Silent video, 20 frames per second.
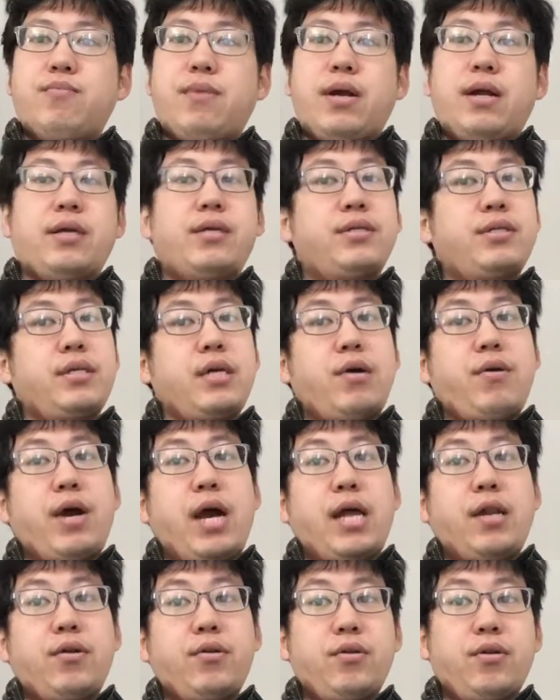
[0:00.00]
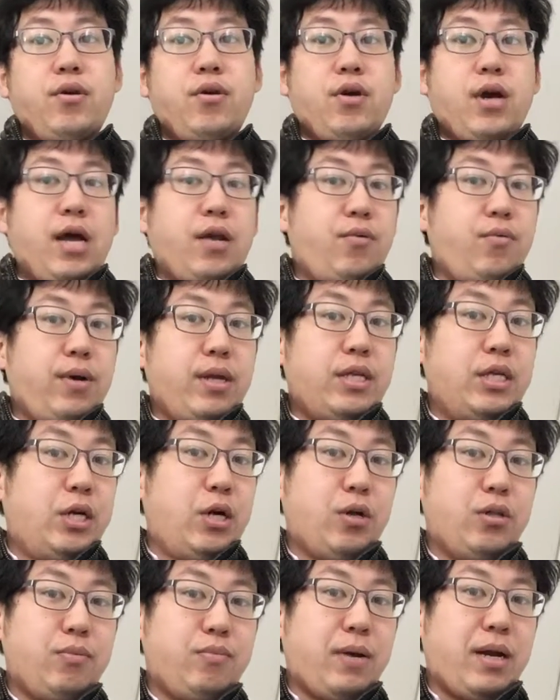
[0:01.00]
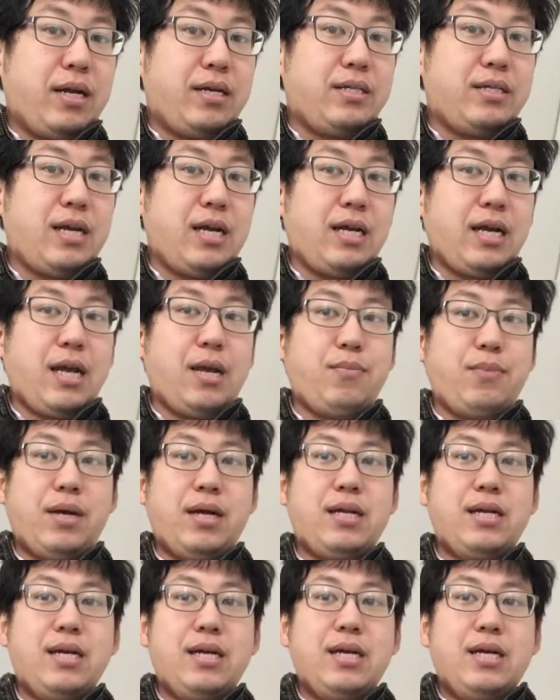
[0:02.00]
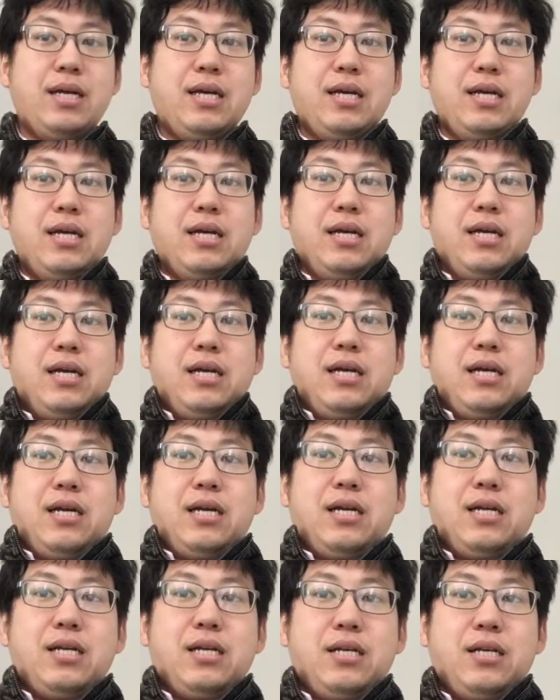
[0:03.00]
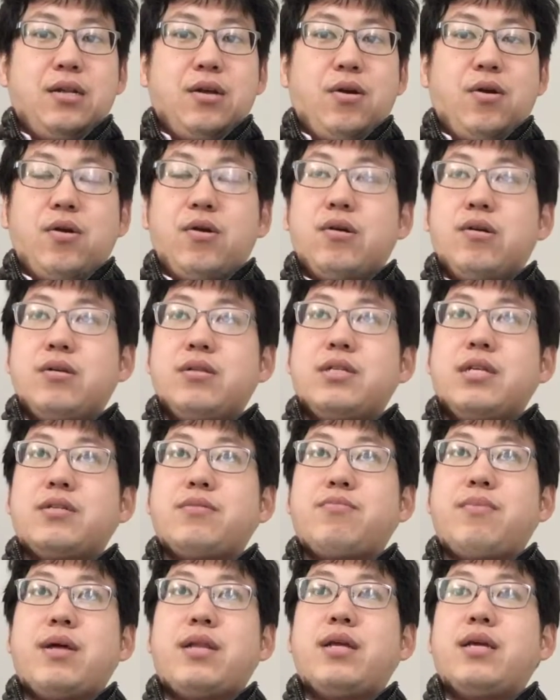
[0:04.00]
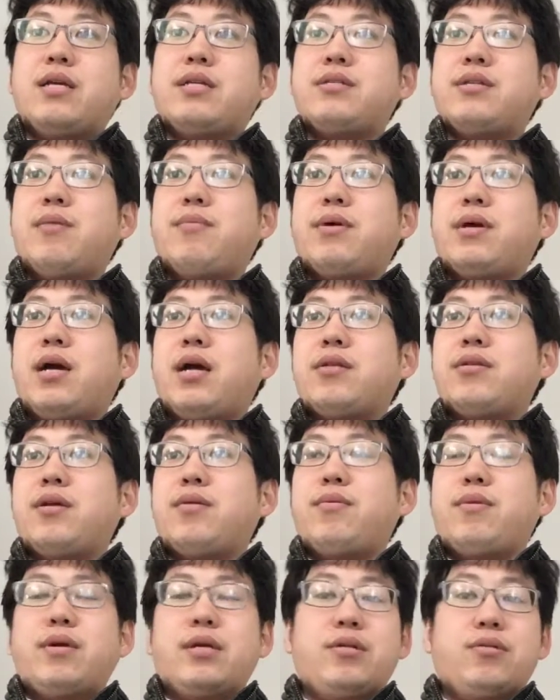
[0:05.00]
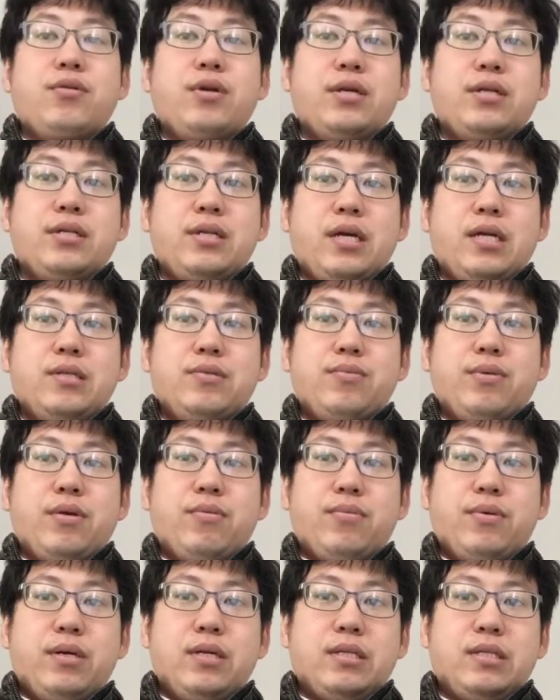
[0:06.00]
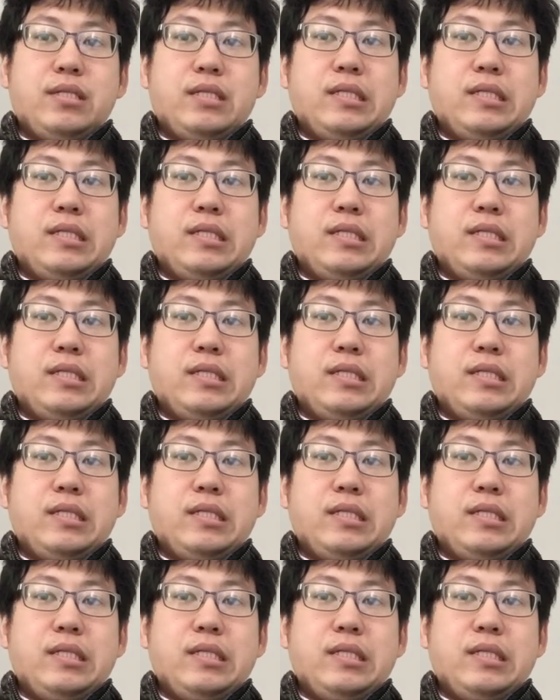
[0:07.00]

Malaysia, I don't know. I don't want to go to Malaysia again, but you know, there's many Islamic countries, Indonesia as well.